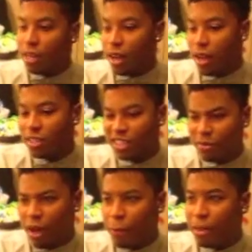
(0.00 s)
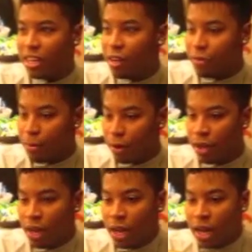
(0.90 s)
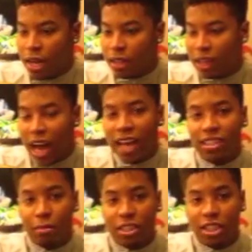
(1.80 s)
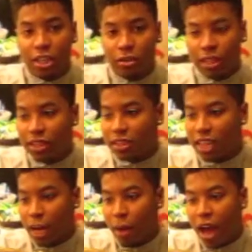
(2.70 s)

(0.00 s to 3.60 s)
and it's a bit different, but the concept is generally the same.